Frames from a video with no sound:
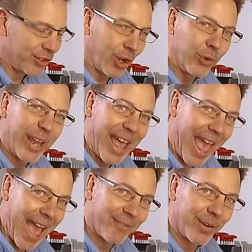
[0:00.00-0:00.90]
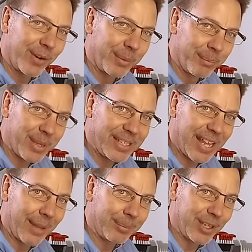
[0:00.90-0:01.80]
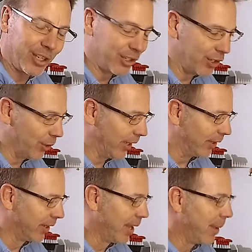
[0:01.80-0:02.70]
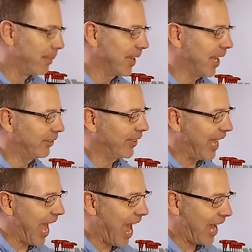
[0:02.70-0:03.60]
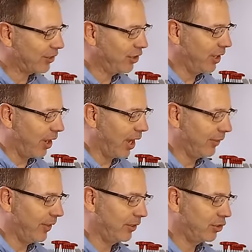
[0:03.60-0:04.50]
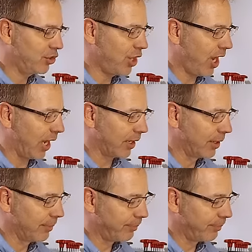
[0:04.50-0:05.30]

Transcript: don't ever be tempted to do it because the action on this chuck